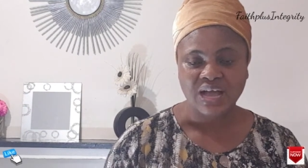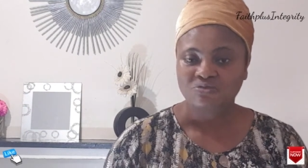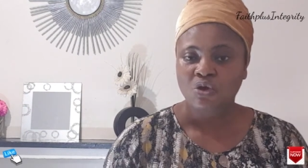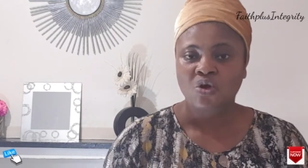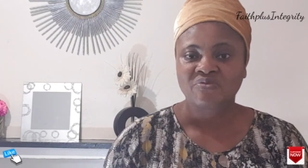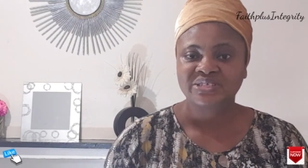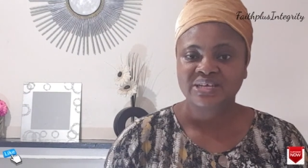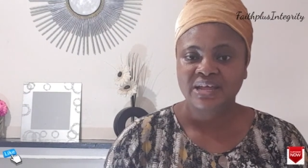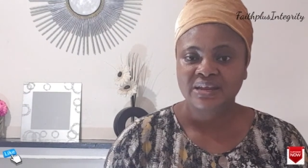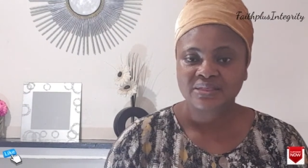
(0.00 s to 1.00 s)
I've not
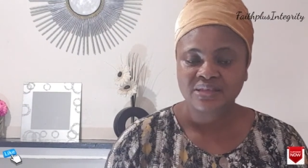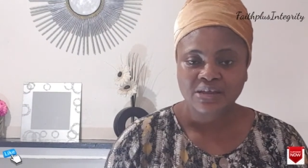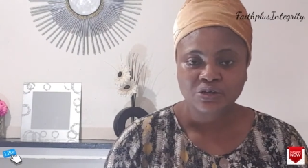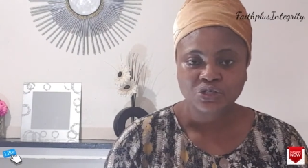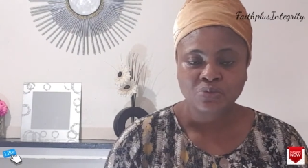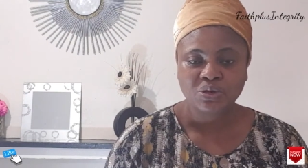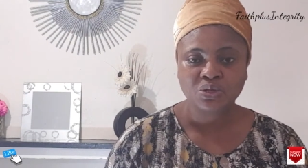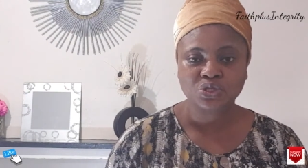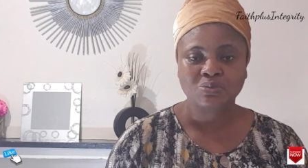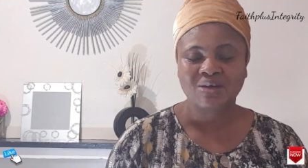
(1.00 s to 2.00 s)
coveted anything that does not
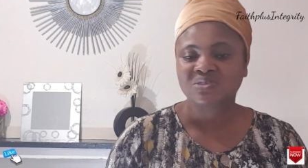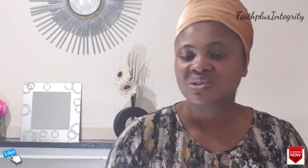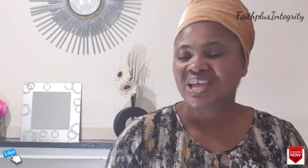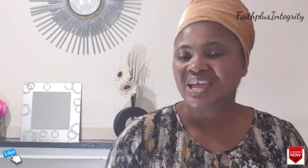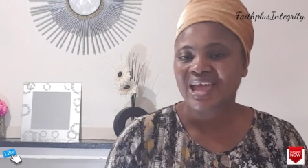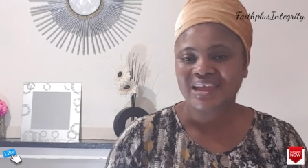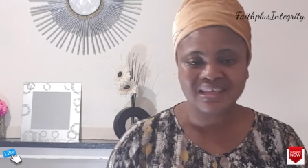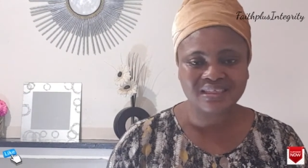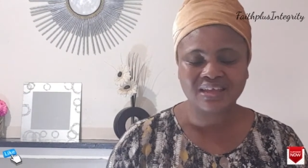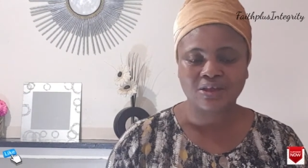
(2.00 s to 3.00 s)
belong to me. I've not taken
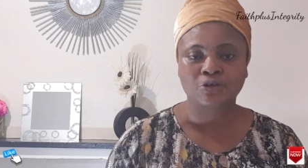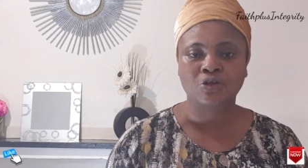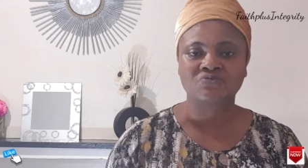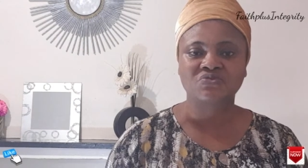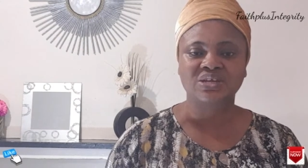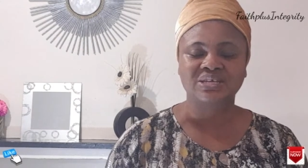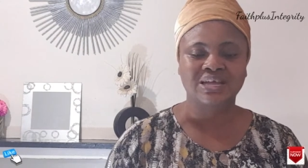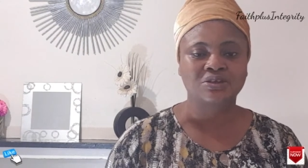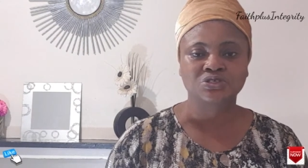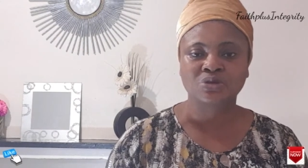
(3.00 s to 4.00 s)
anything unlawfully
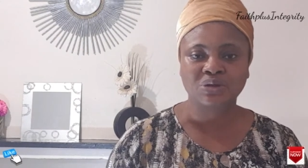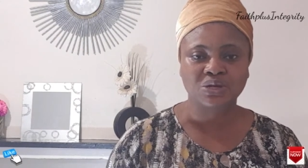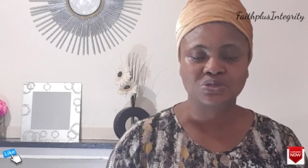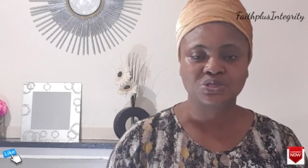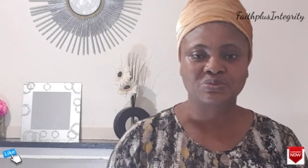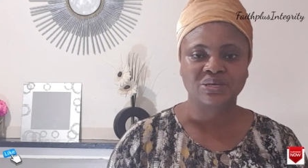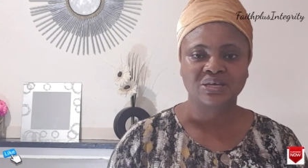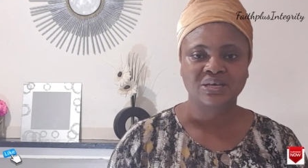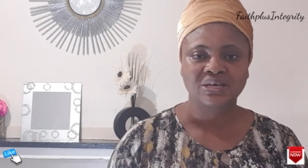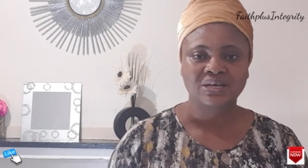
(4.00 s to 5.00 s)
that does not belong to me.
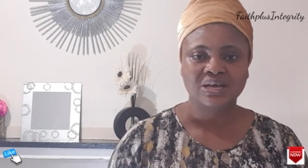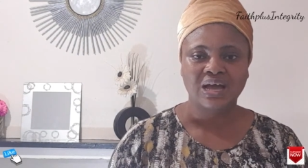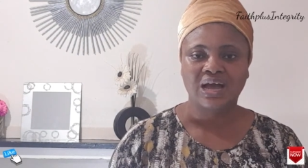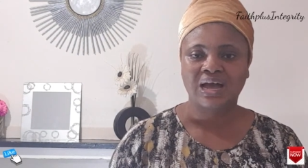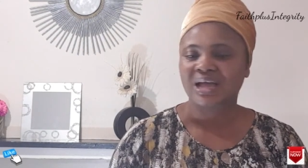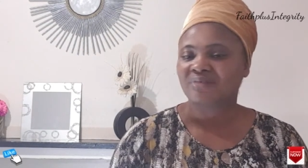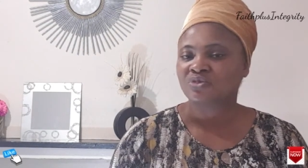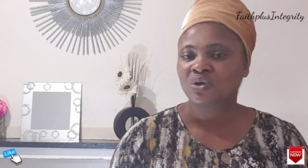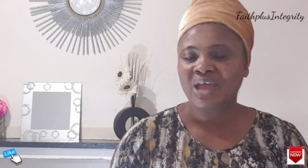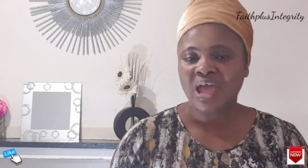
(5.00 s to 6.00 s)
I
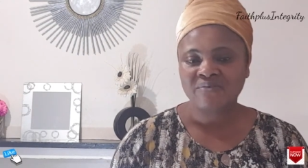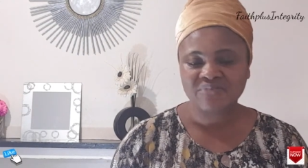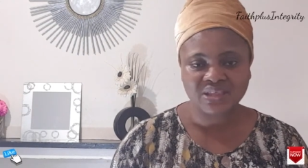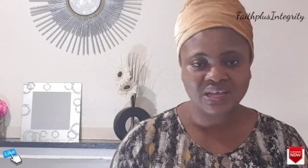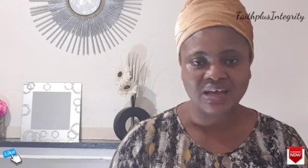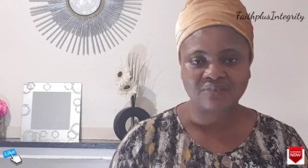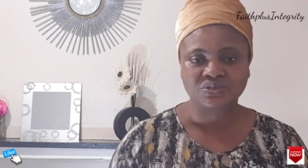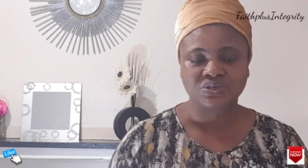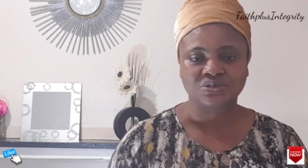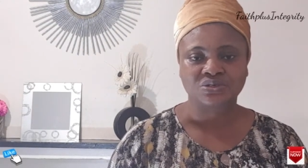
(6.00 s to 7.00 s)
have done everything
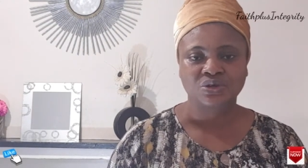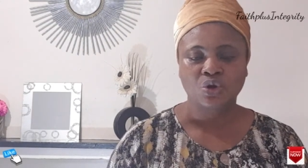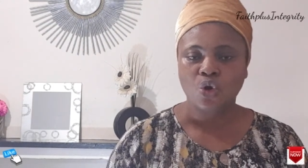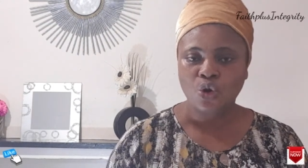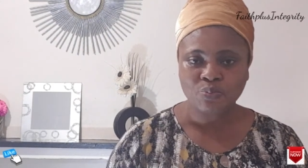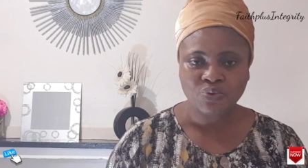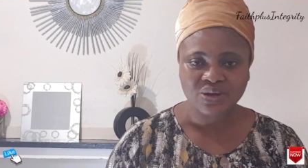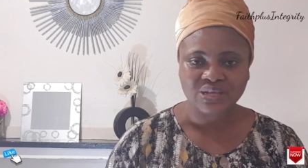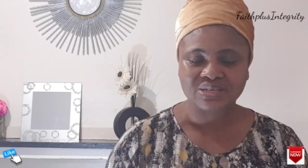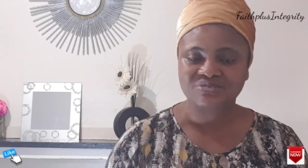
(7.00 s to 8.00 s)
I've done
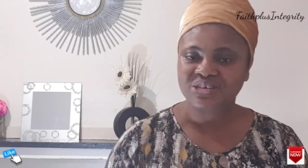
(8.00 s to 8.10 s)
openly,